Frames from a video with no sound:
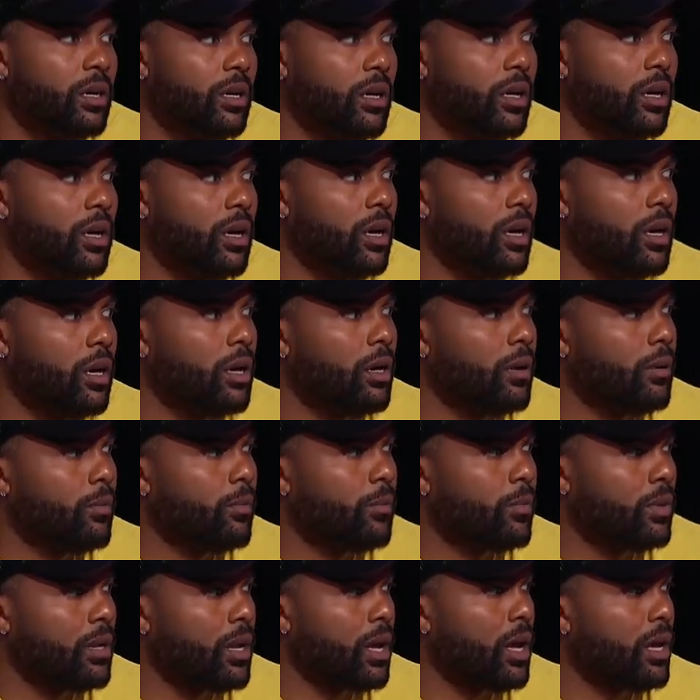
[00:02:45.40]
um,
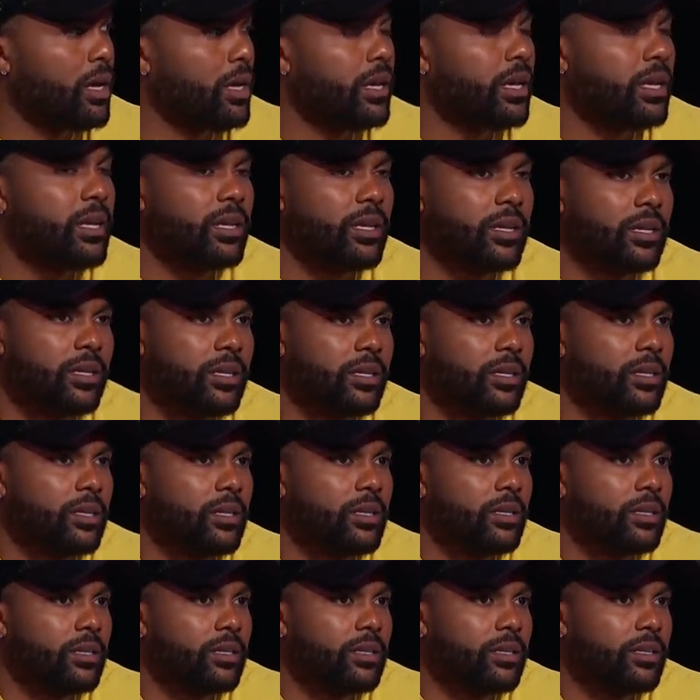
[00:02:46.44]
when I eat.
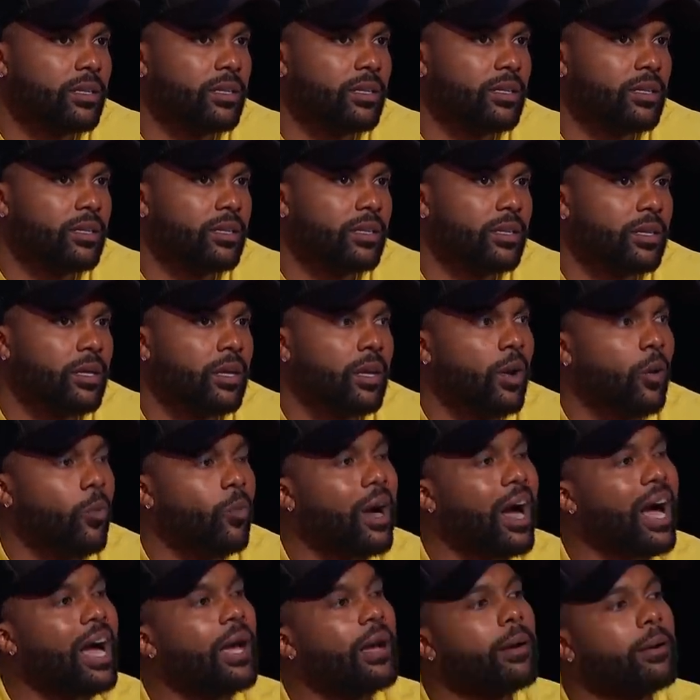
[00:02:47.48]
Every time?
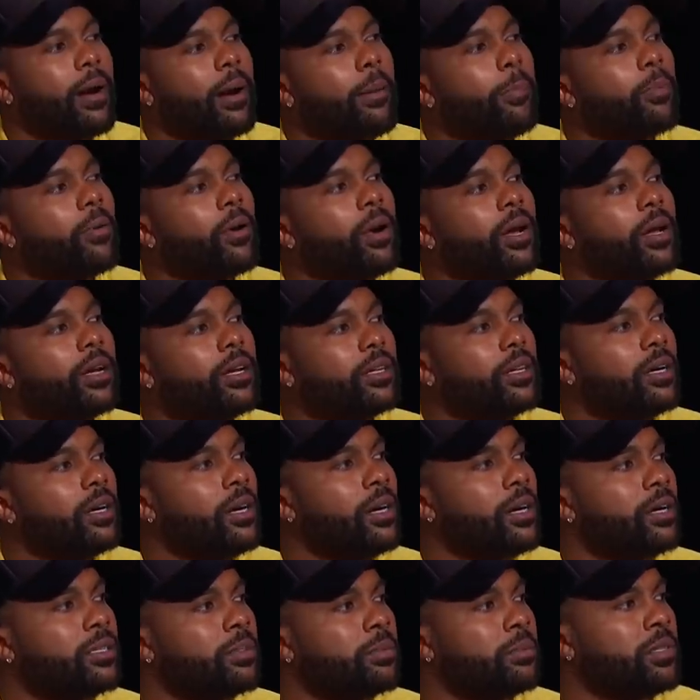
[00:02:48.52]
Well, I, I prayed
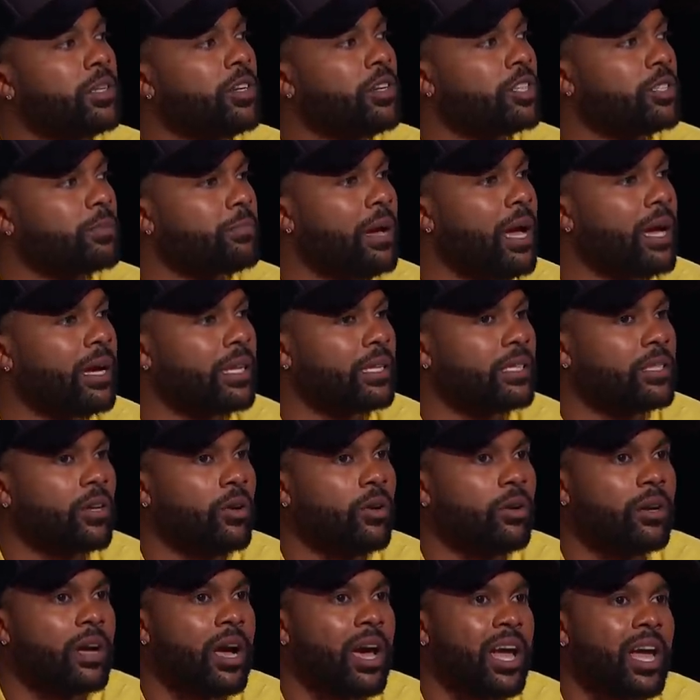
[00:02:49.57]
uh, some years back and
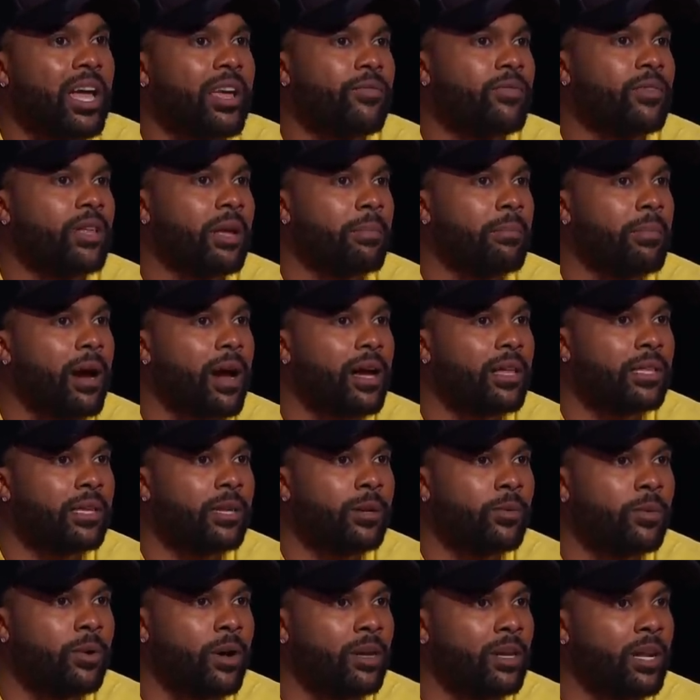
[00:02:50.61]
told God I didn't feel like
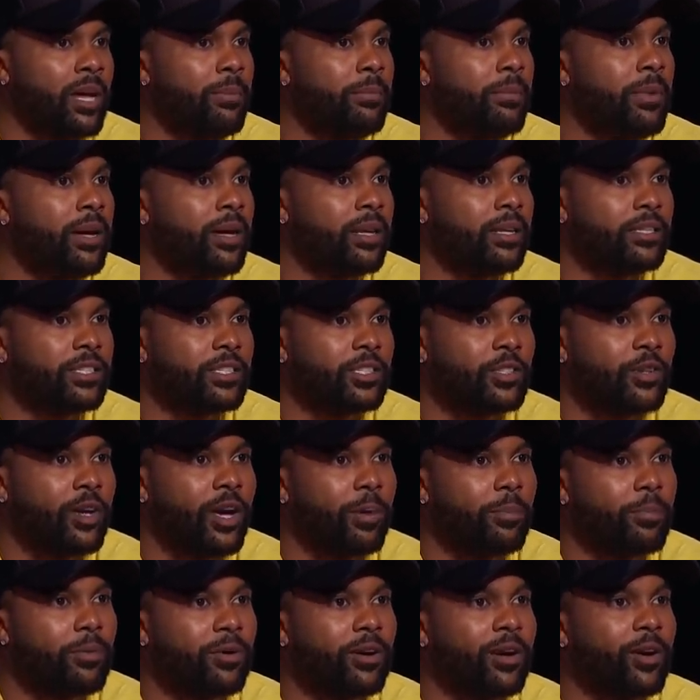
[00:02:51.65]
bothering him with all that mess. So
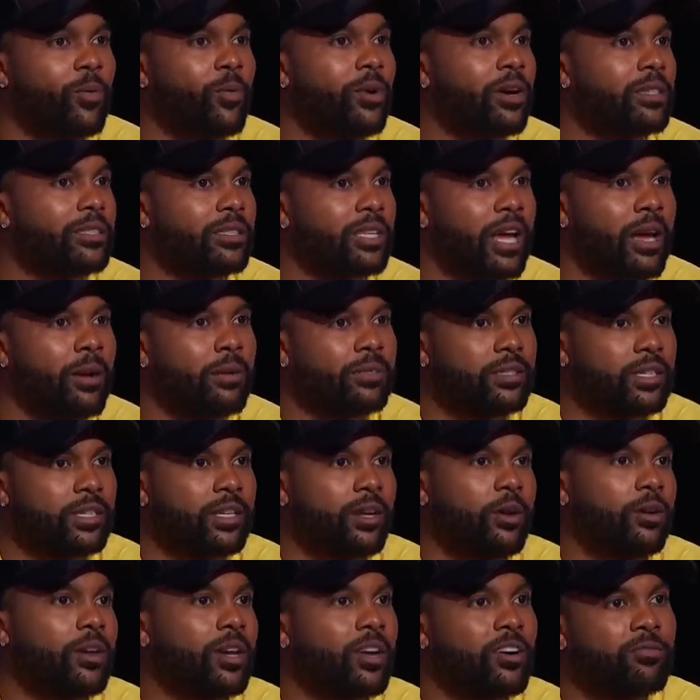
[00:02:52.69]
I prayed one time. I was like,
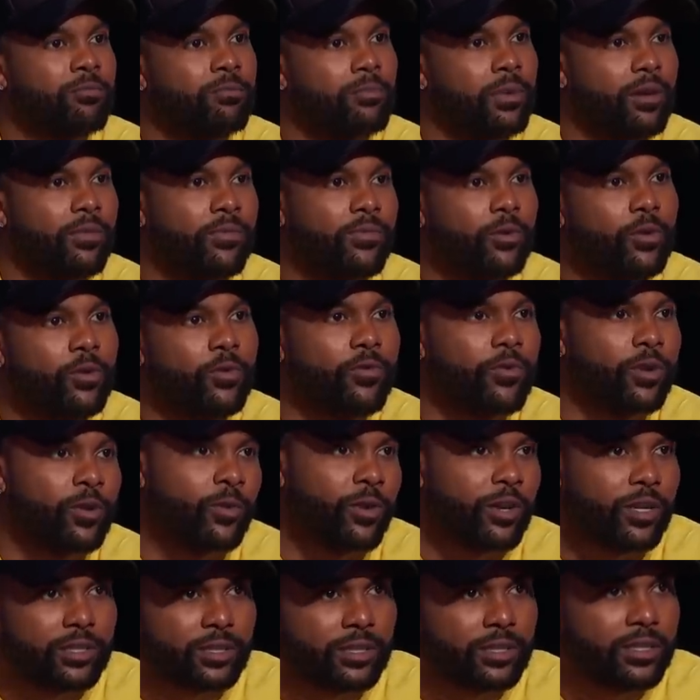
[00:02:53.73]
yo, cover my food for the
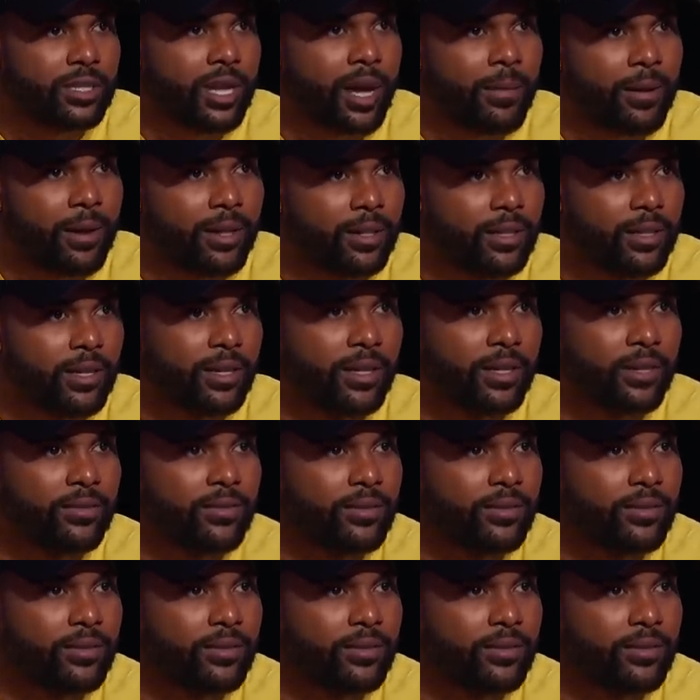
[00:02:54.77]
rest of the time I live. Ooh,